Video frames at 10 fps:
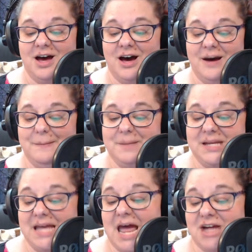But
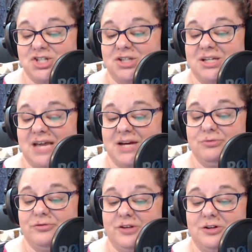he actually had
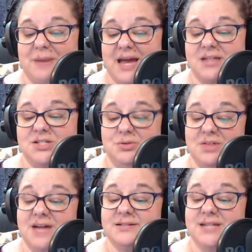revealed back in
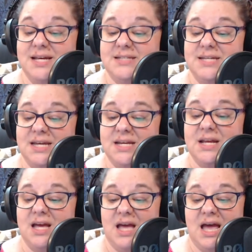2018